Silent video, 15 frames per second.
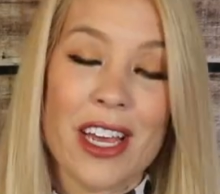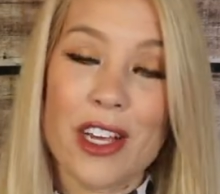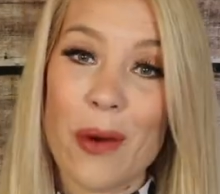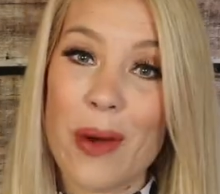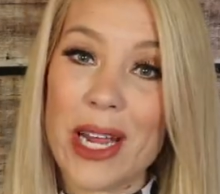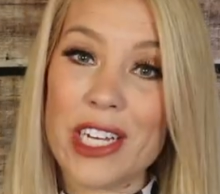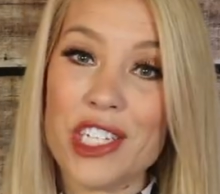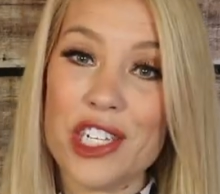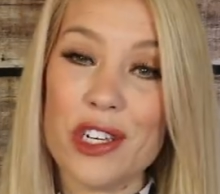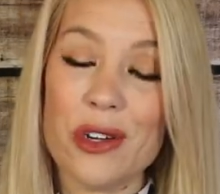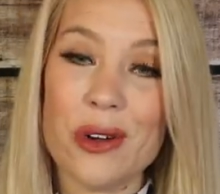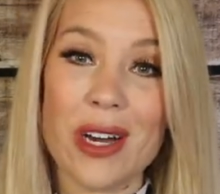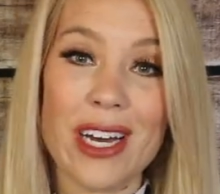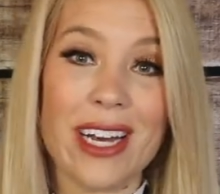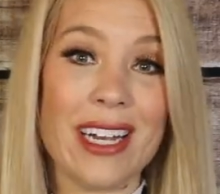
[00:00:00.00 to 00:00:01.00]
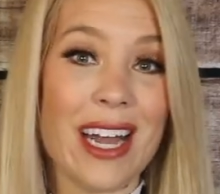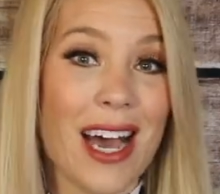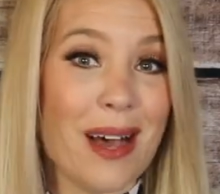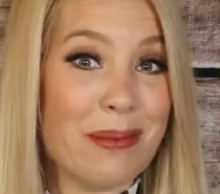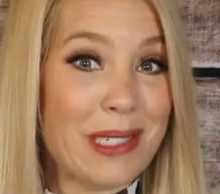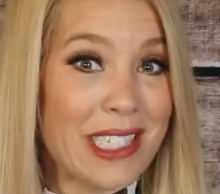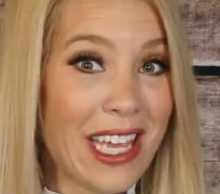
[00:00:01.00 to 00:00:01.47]
Going to an
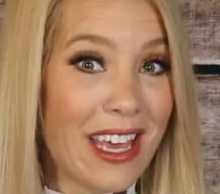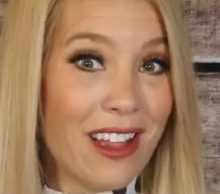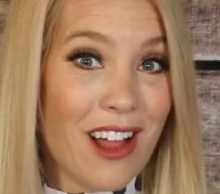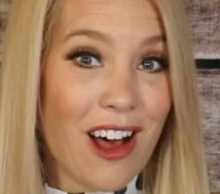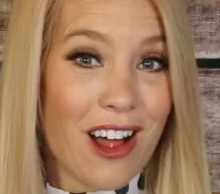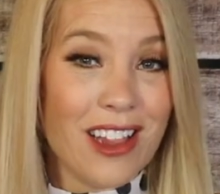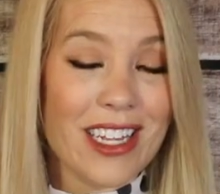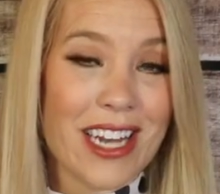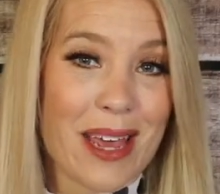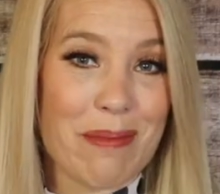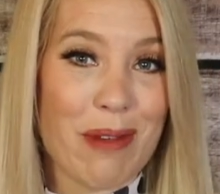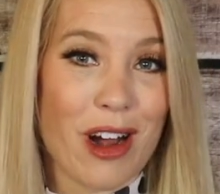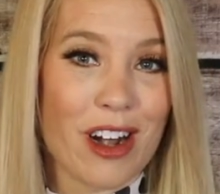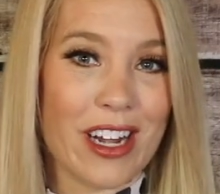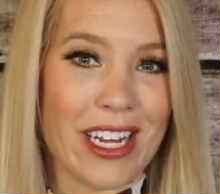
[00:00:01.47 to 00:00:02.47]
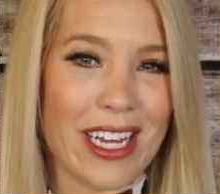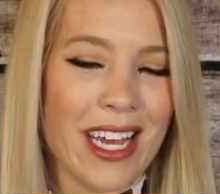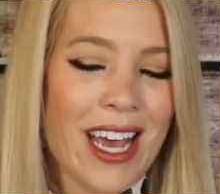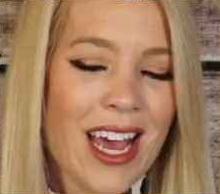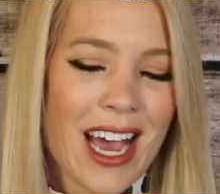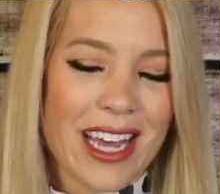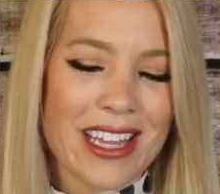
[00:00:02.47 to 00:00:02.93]
upscale holiday party,
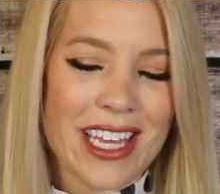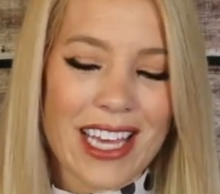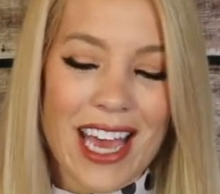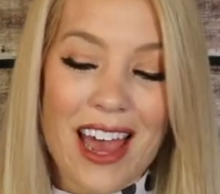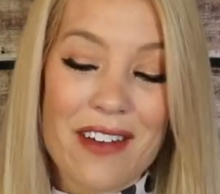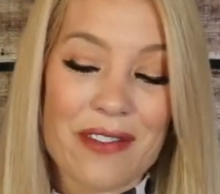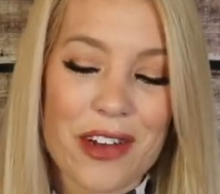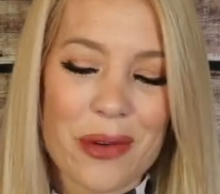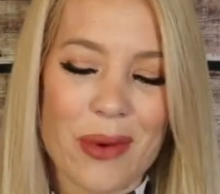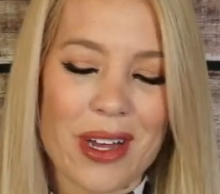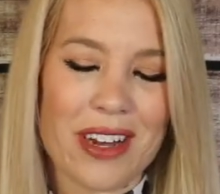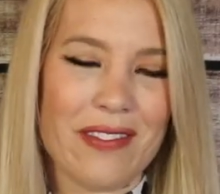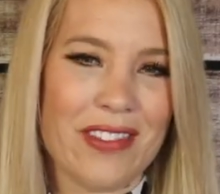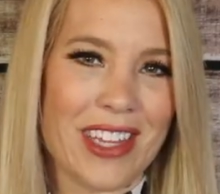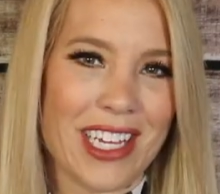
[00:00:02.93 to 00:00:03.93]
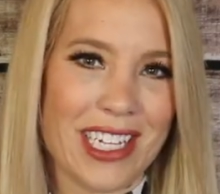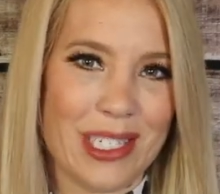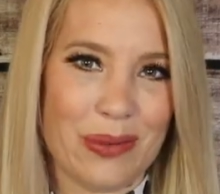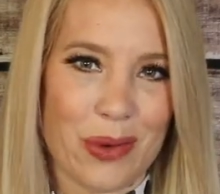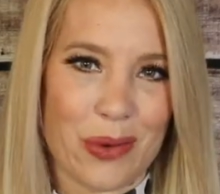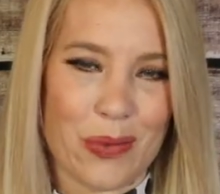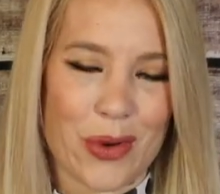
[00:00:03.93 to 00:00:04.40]
I think every one of
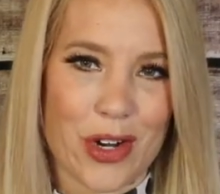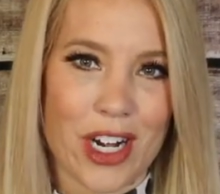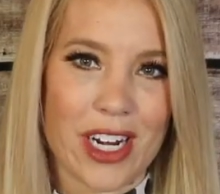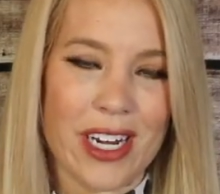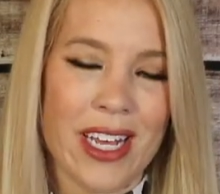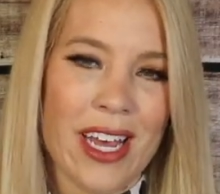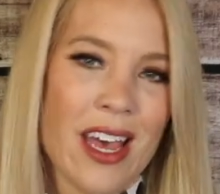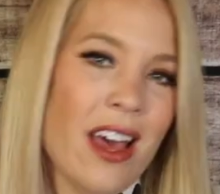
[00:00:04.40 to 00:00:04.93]
these would work.